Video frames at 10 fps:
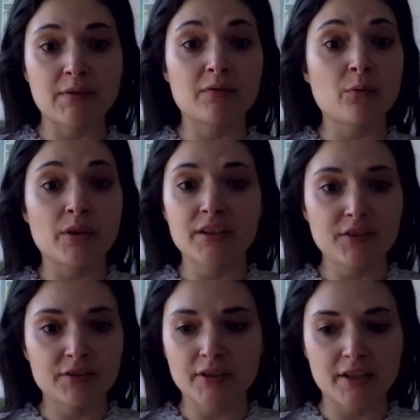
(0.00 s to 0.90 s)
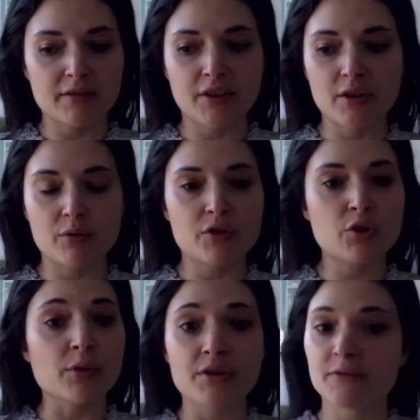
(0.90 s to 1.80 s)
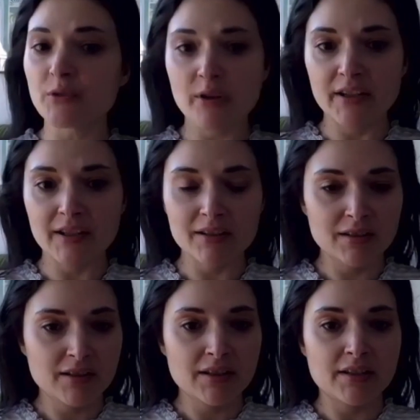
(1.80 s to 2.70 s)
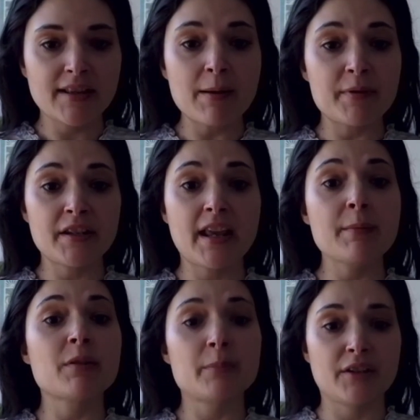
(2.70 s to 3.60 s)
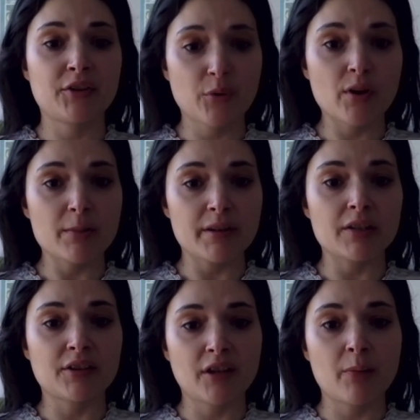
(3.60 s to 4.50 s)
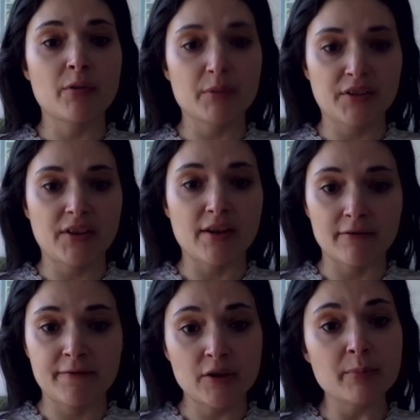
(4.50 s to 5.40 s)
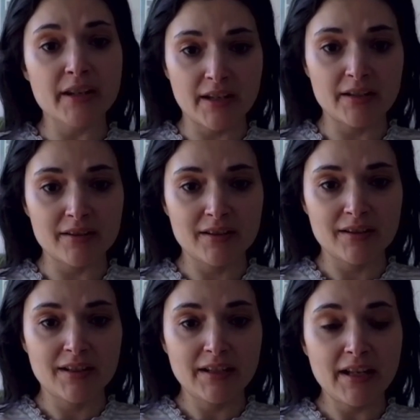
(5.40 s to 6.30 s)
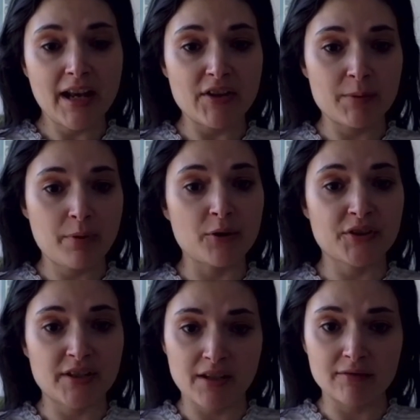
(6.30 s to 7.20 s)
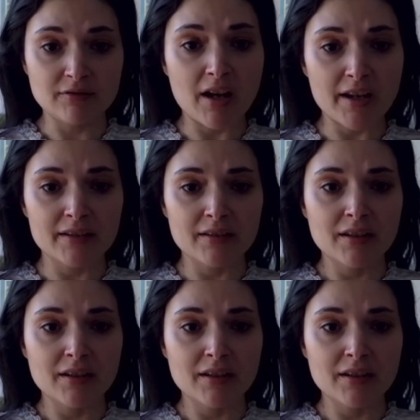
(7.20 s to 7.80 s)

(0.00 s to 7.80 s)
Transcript: have a voice. Look at, George Floyd. That became a big story because someone was there filming it and then posted it online.